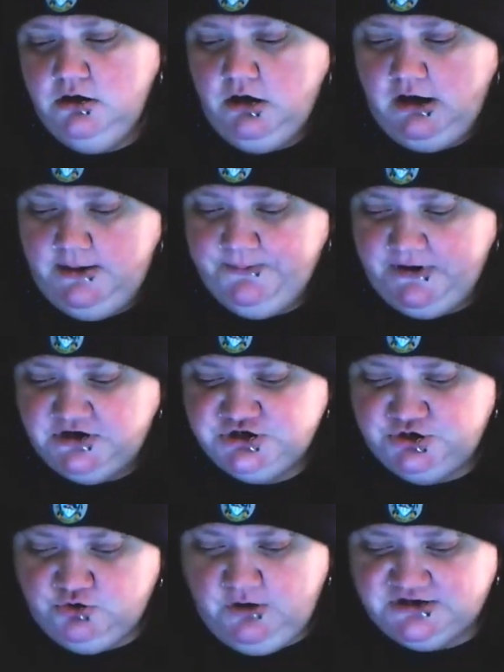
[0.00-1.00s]
Alright, part
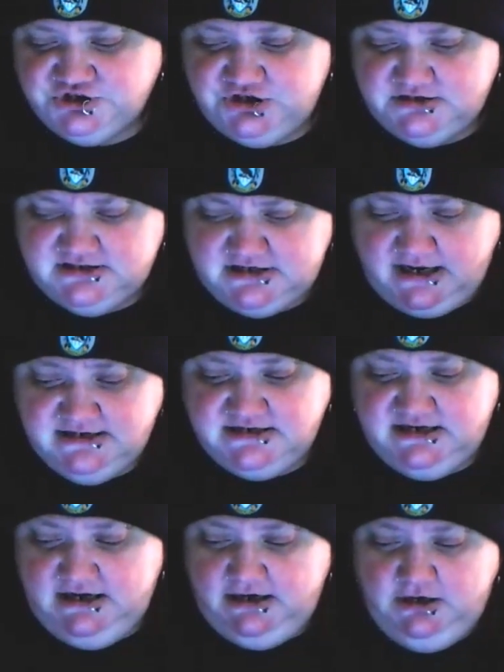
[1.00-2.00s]
two questions.
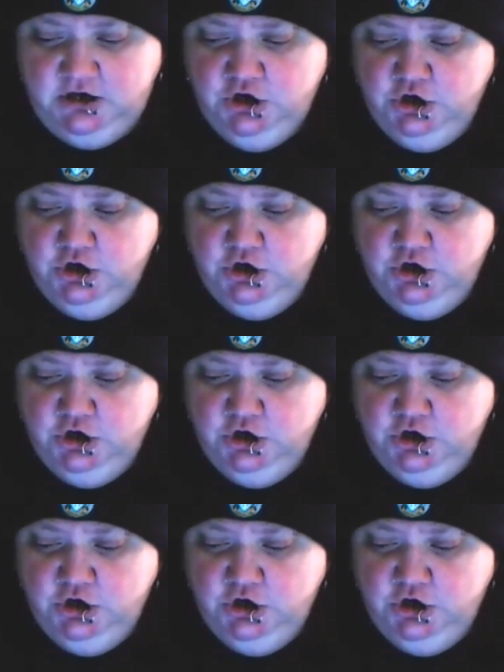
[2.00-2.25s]
19.